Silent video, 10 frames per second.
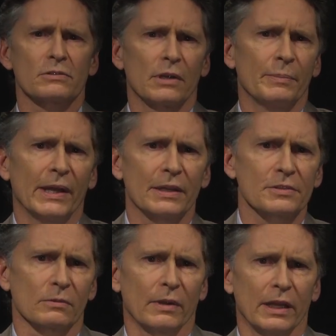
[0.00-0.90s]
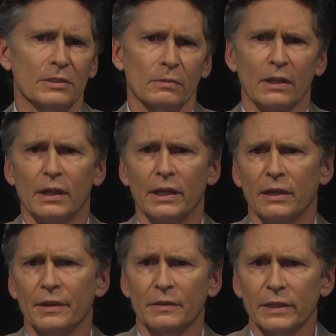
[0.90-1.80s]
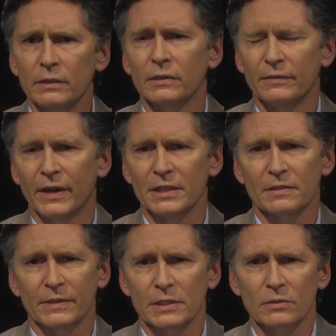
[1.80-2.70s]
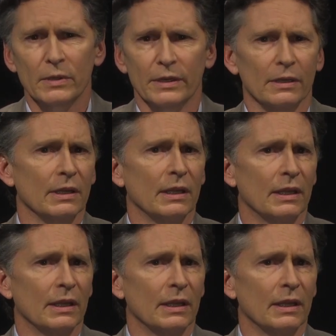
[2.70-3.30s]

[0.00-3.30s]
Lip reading: Trump has the right to rely on the legal advice of his lawyer.